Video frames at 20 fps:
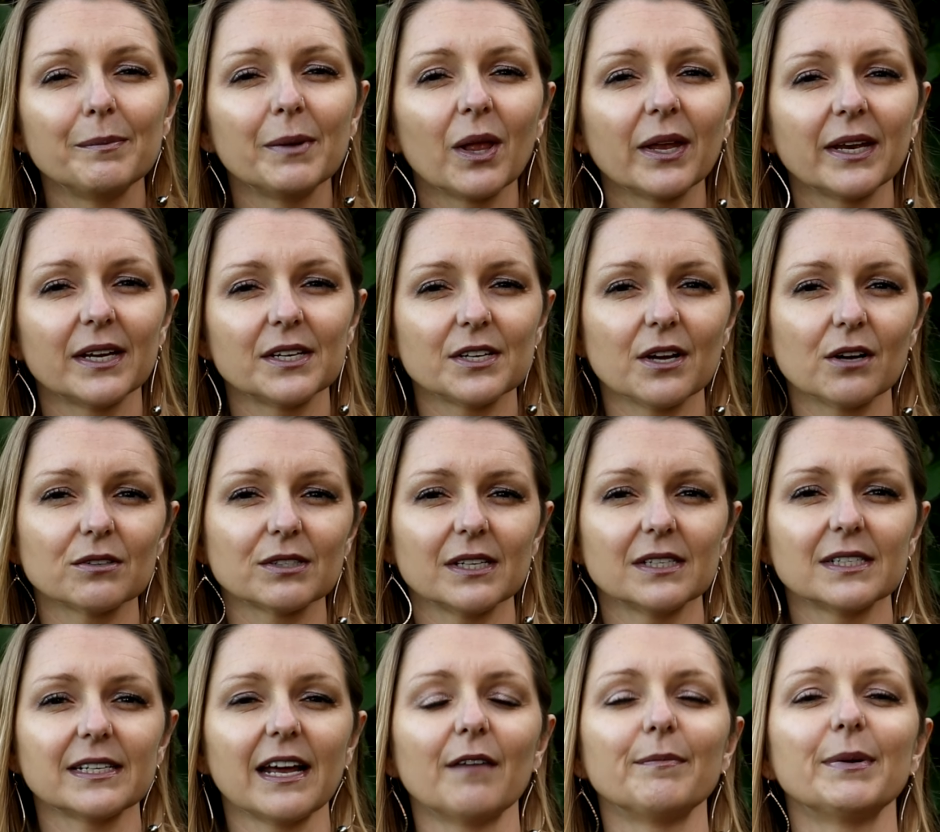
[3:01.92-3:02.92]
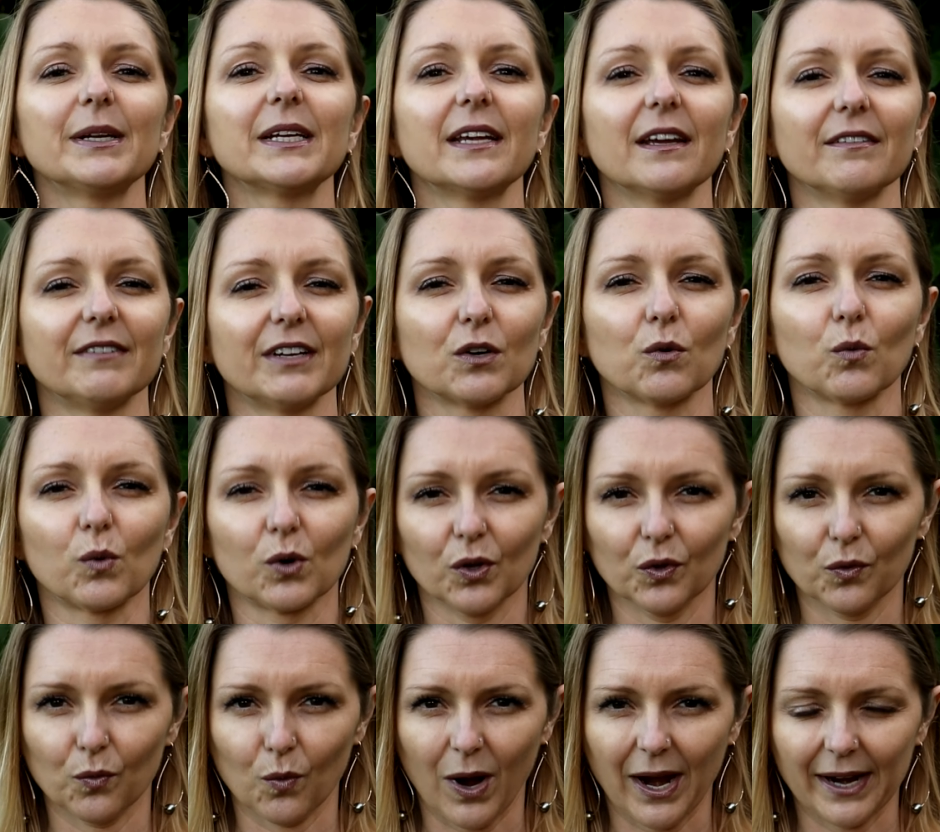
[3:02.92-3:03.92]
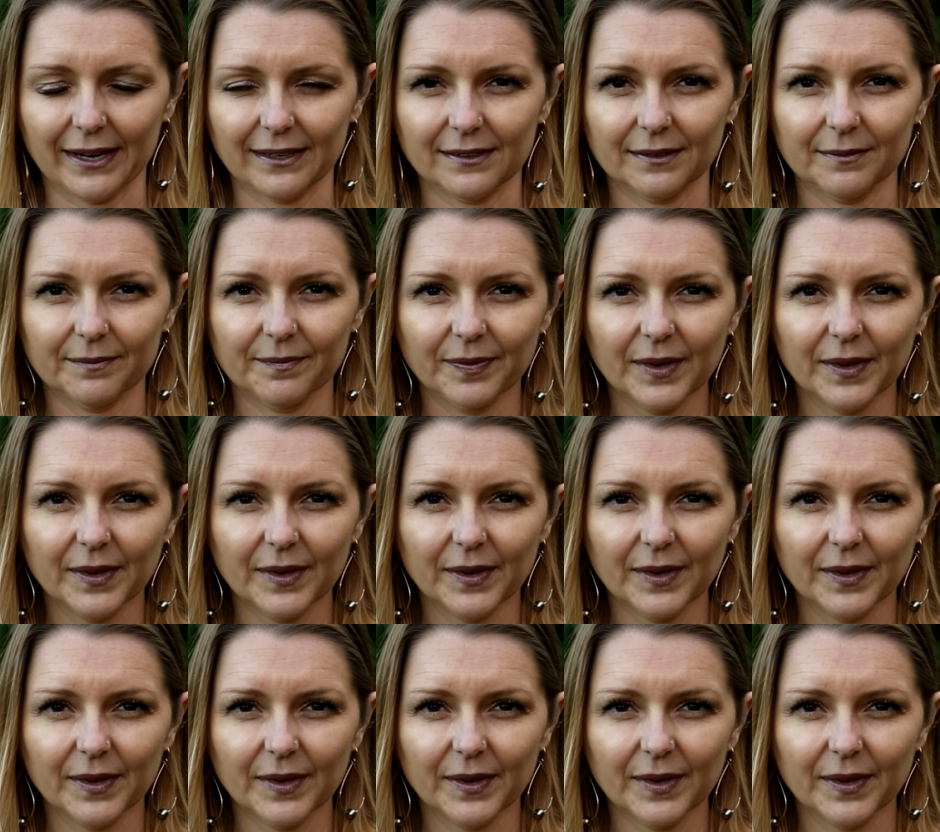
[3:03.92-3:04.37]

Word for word: million doses have been given worldwide.